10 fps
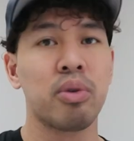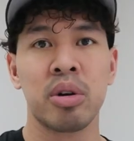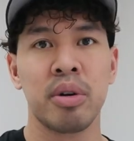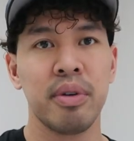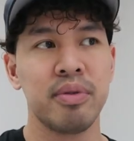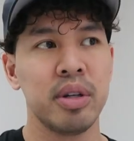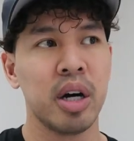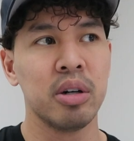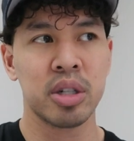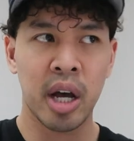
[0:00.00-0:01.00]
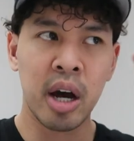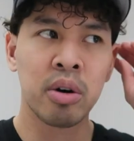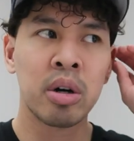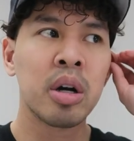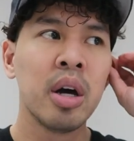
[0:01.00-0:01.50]
$450 an
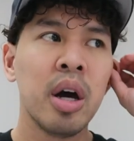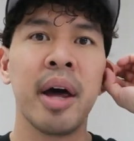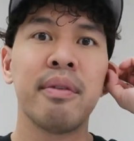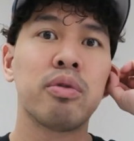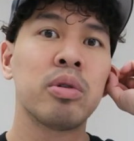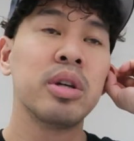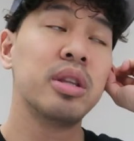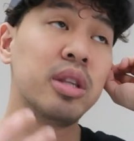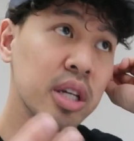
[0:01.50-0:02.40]
hour. And for